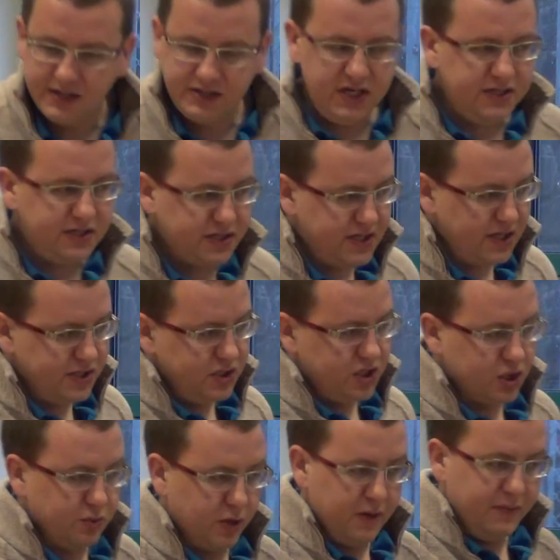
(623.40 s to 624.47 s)
Jesus doesn't
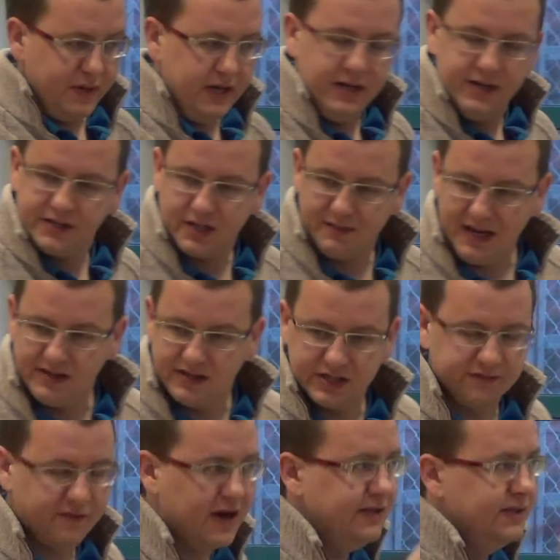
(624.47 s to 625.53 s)
just want to be Samantha's
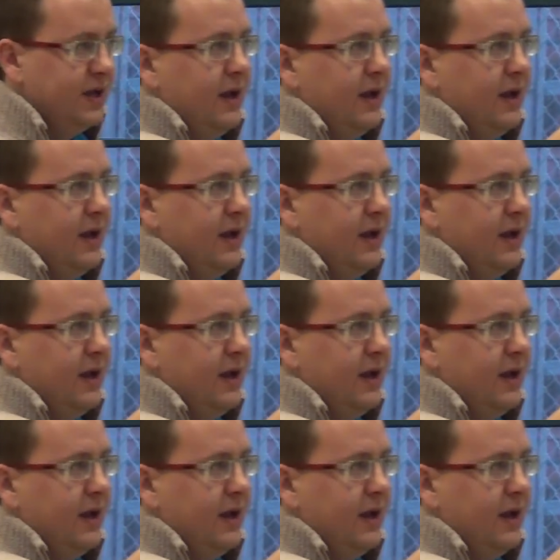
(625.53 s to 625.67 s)
friend,